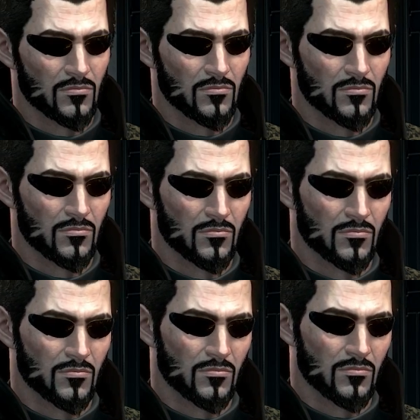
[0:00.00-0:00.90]

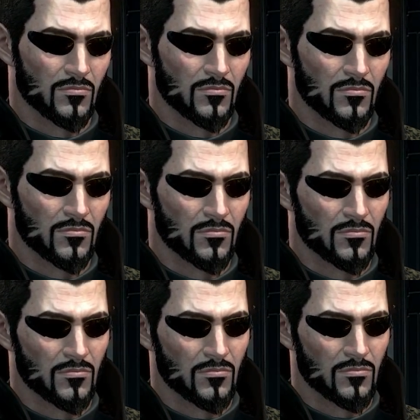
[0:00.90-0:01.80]

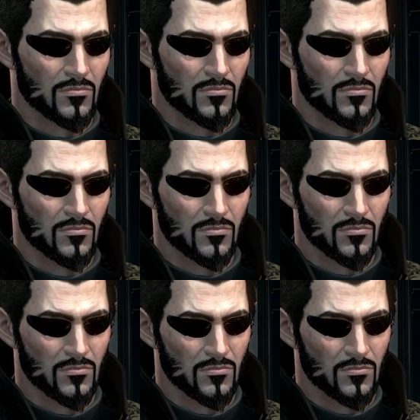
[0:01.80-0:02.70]

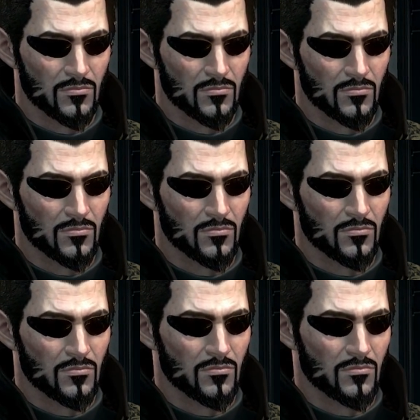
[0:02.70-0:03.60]

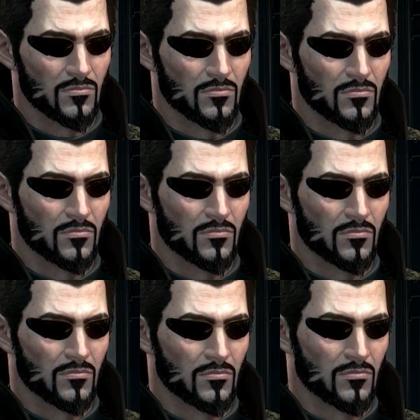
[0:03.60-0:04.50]

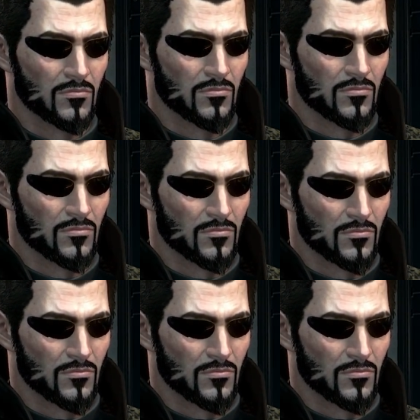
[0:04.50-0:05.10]
(silence)